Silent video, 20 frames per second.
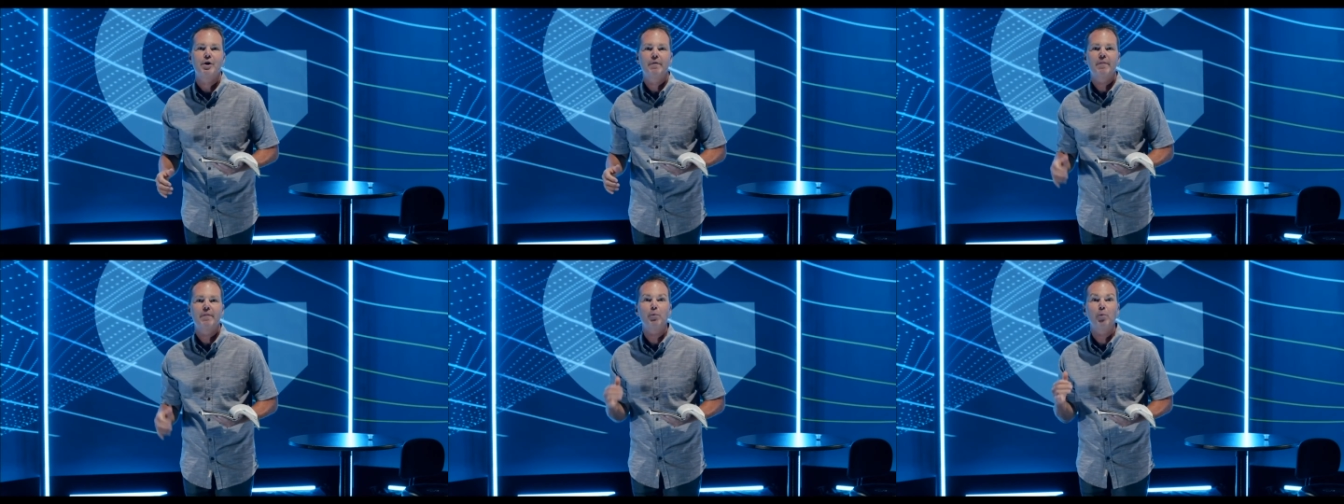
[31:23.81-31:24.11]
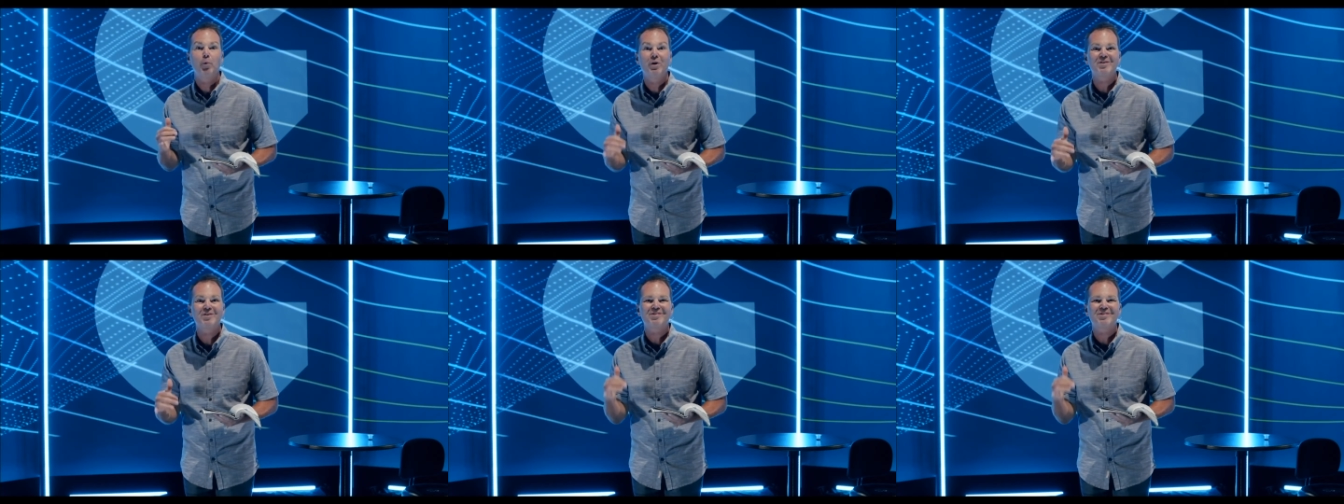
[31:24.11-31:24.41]
They
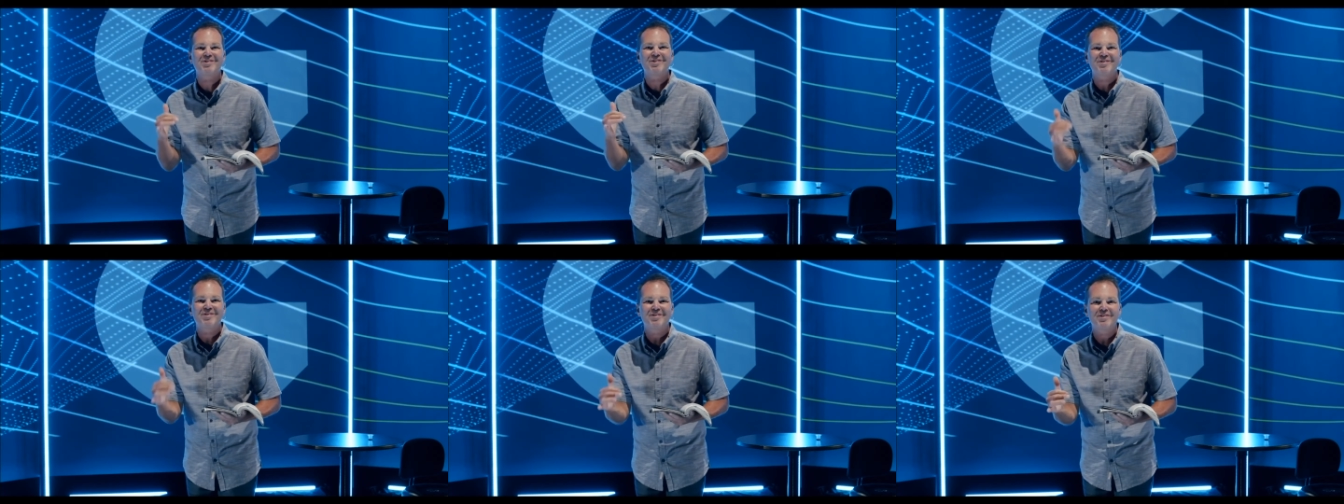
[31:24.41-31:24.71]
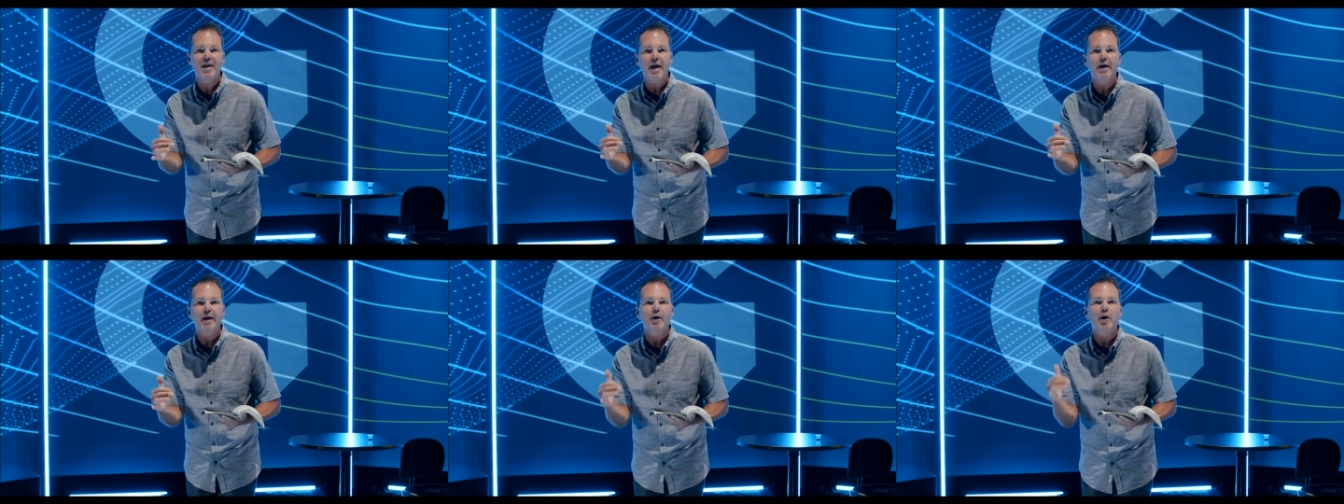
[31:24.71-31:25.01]
want us to
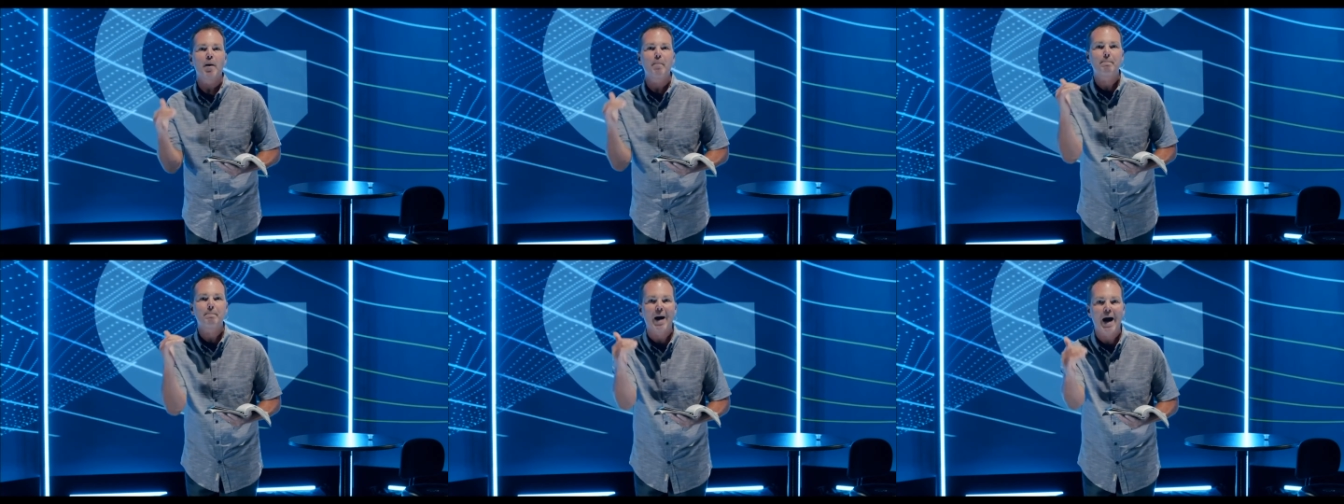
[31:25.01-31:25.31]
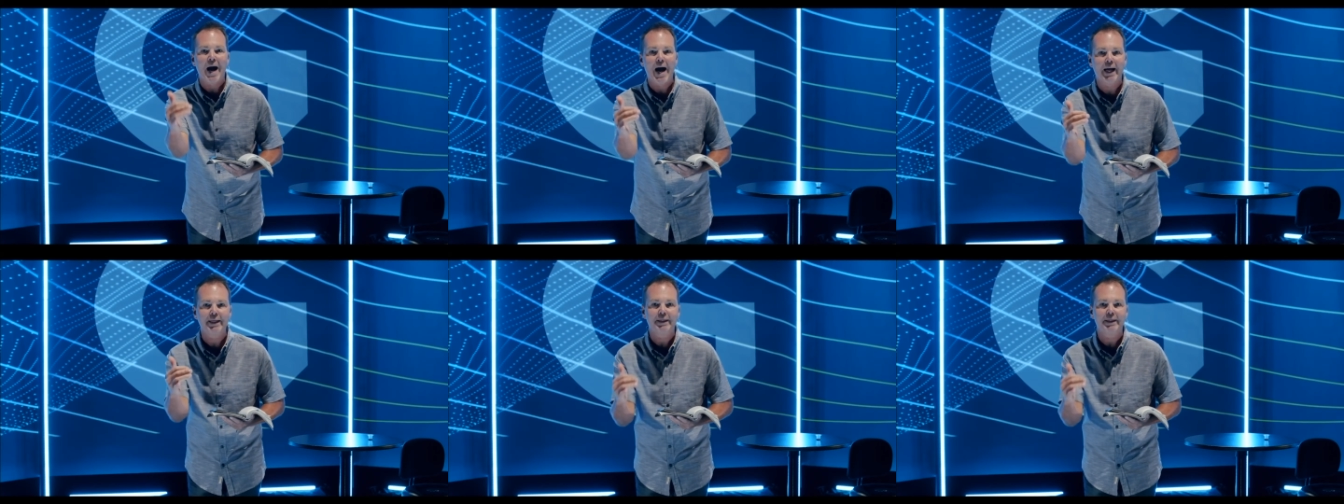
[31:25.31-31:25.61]
stay in our
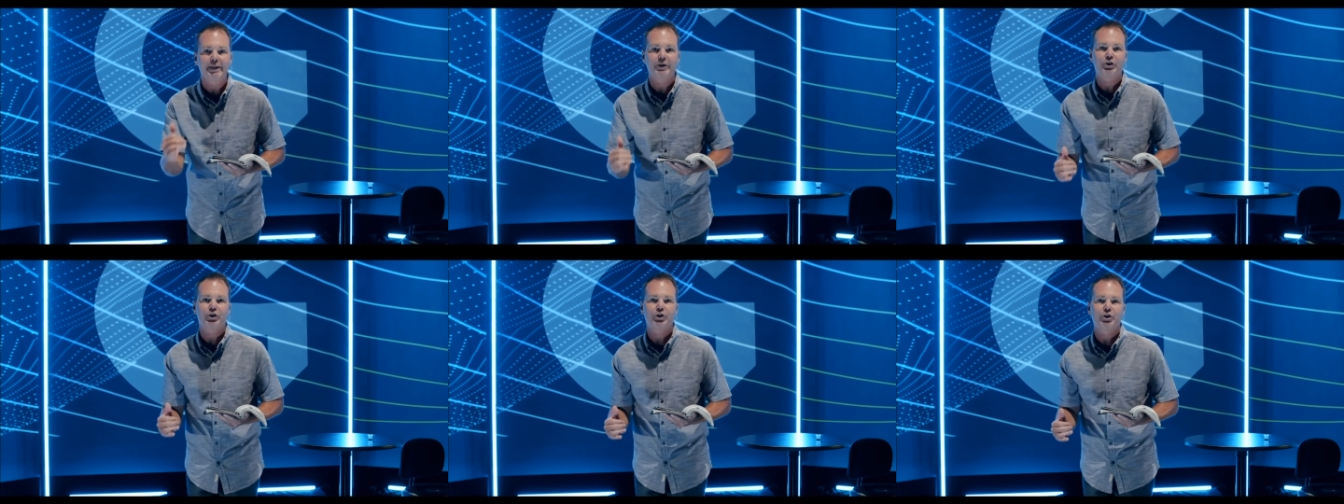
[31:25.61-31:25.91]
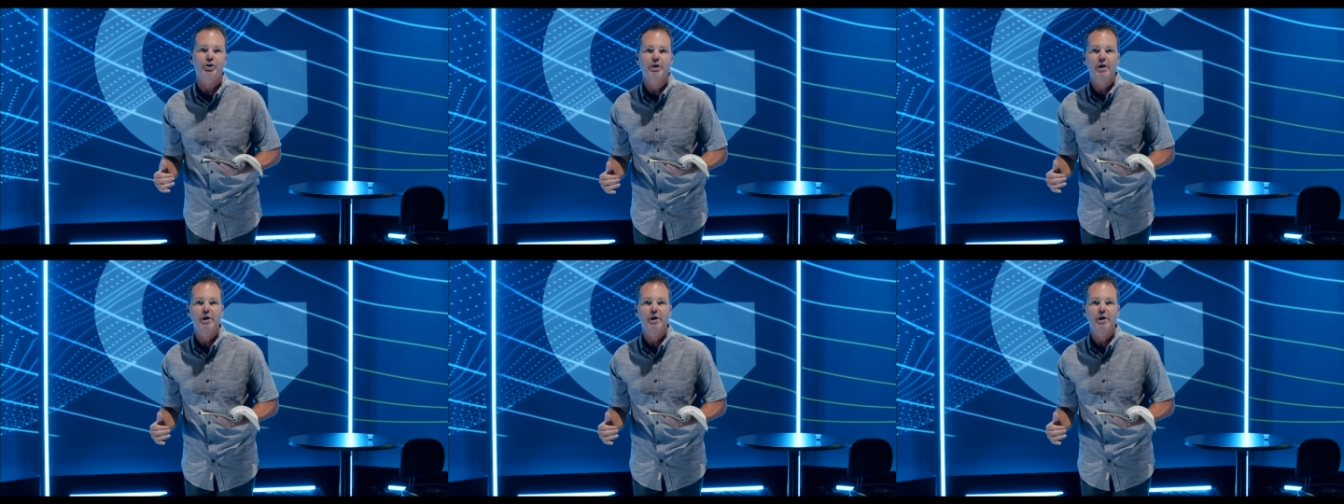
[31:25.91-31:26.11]
bondage.